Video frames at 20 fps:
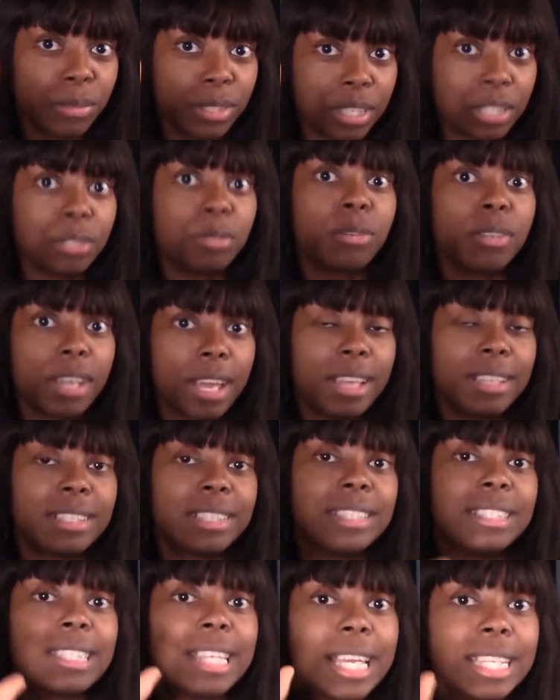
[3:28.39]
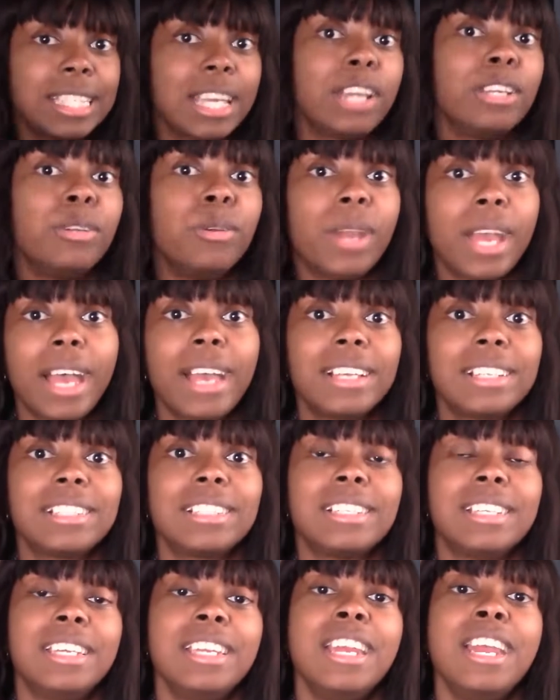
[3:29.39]
potential clients, because that's how you
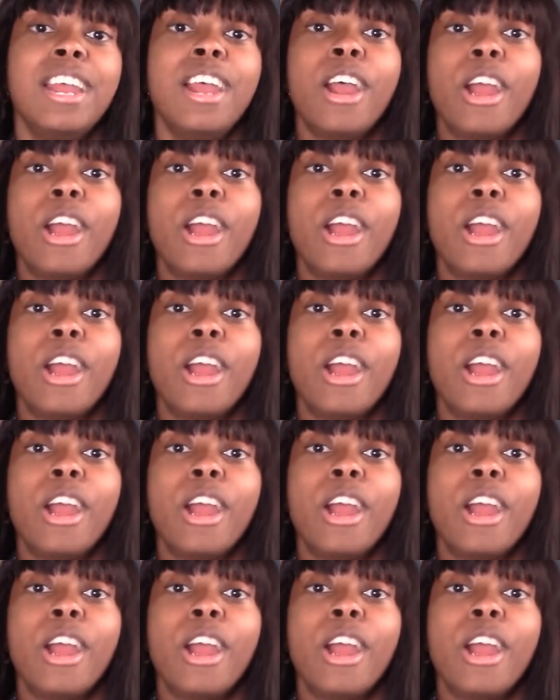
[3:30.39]
actually